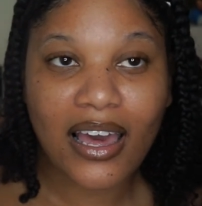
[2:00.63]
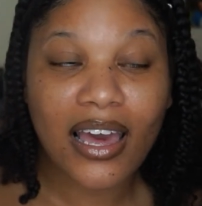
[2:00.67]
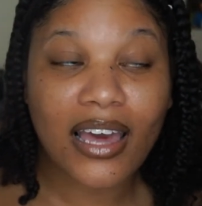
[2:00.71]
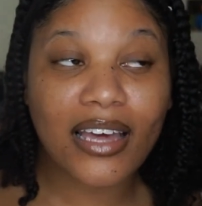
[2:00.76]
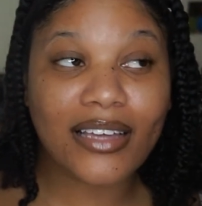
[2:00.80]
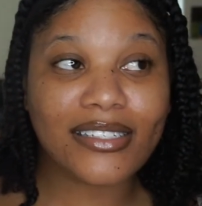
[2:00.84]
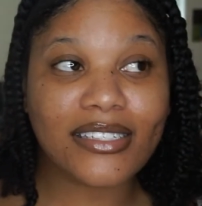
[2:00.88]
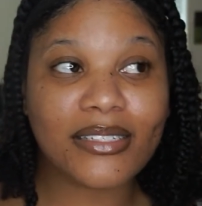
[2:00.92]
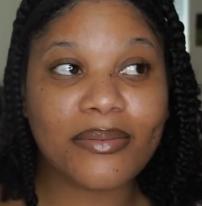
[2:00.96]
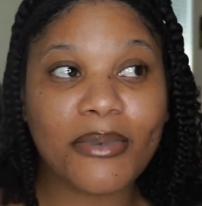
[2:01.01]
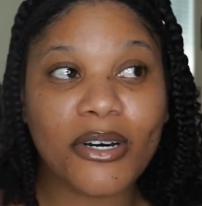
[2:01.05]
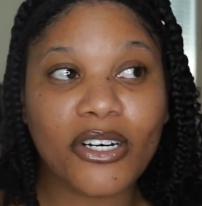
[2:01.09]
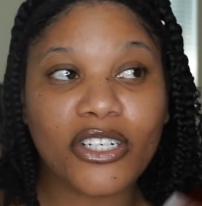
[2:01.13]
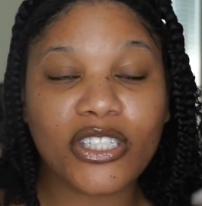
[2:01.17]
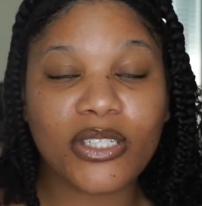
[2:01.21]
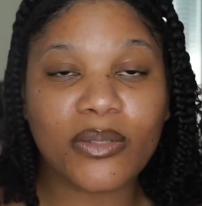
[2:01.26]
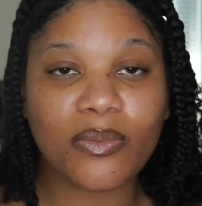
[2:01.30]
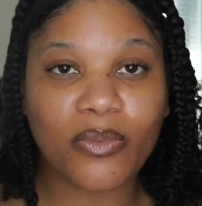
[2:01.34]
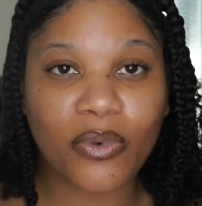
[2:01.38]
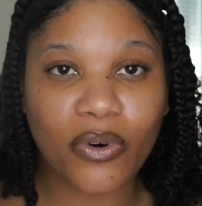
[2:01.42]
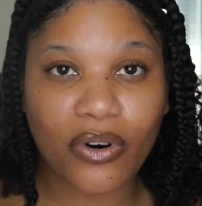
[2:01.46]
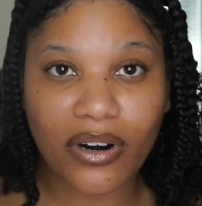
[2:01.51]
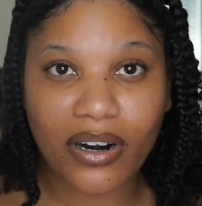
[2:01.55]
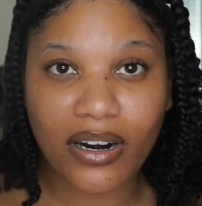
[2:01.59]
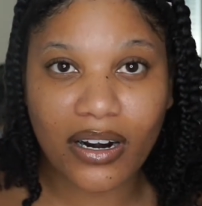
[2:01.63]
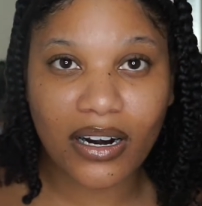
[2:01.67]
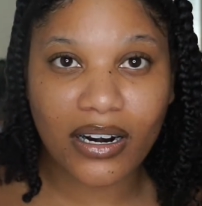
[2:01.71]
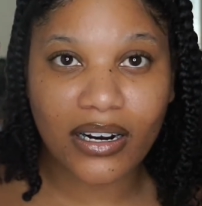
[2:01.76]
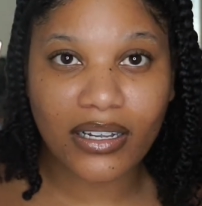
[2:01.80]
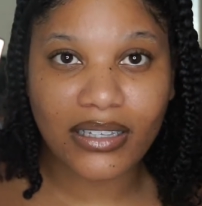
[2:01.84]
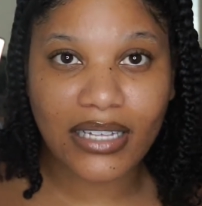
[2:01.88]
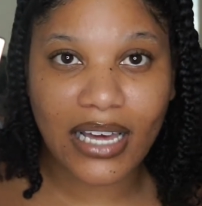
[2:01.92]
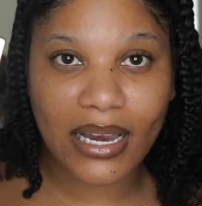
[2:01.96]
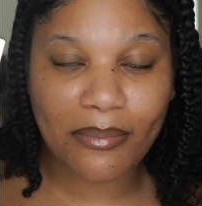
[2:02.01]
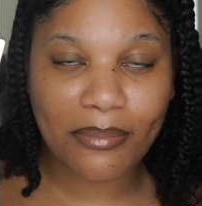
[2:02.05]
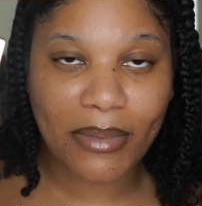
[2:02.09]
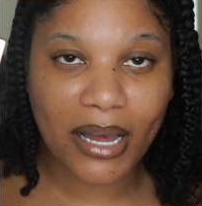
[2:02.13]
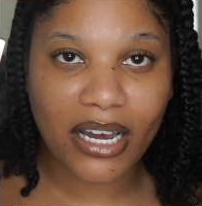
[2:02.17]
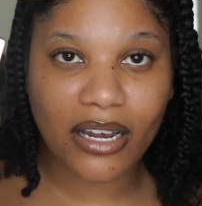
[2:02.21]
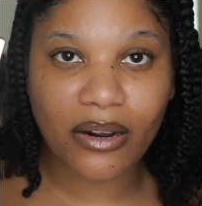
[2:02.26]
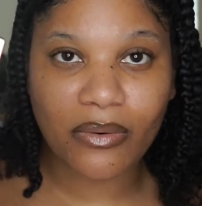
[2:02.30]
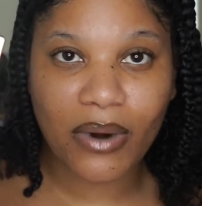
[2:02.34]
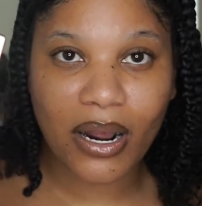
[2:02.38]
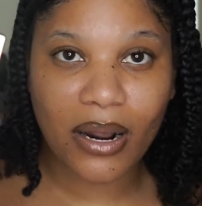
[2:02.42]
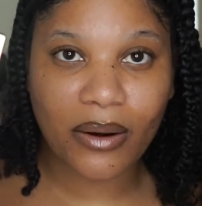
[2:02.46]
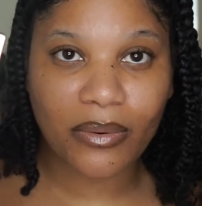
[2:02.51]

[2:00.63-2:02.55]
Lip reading: It smells more like Baccarat